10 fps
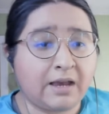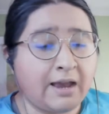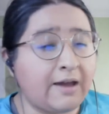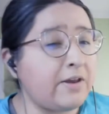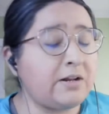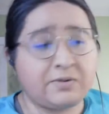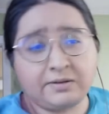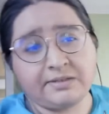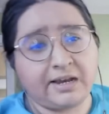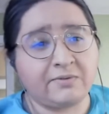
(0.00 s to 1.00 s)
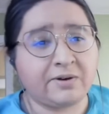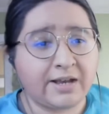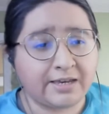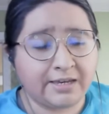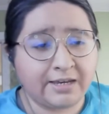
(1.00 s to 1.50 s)
having a website where
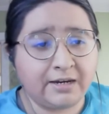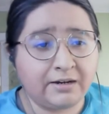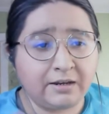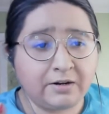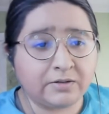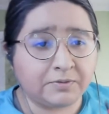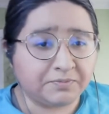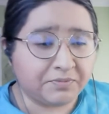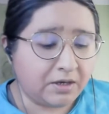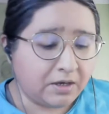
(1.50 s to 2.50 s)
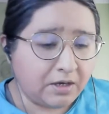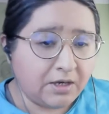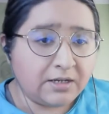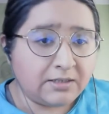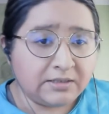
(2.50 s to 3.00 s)
I can,
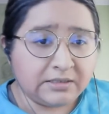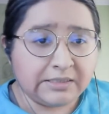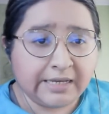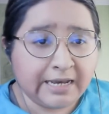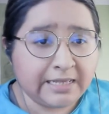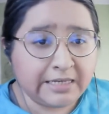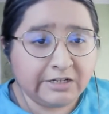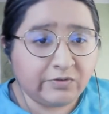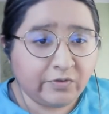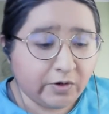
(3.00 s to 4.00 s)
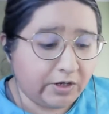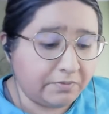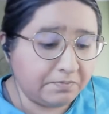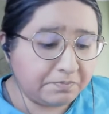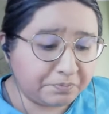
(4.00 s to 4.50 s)
scan these for you.